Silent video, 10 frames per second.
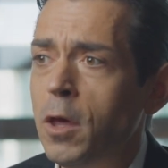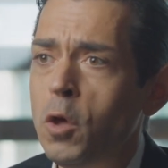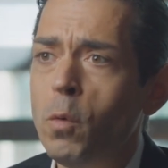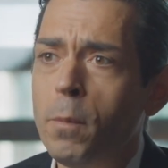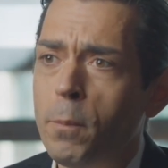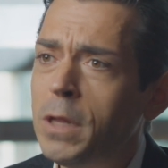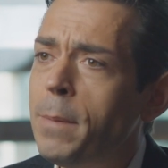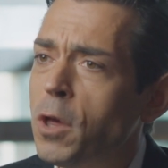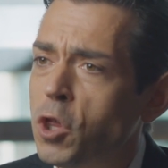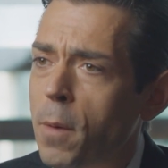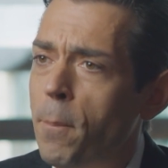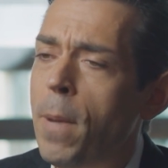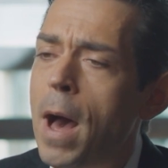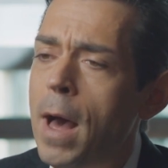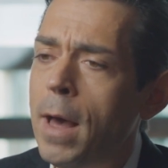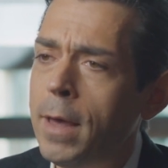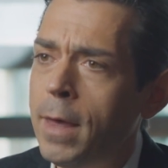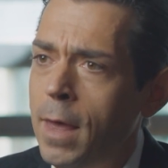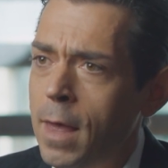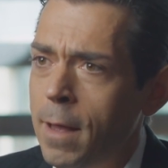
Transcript: You will pretty much buy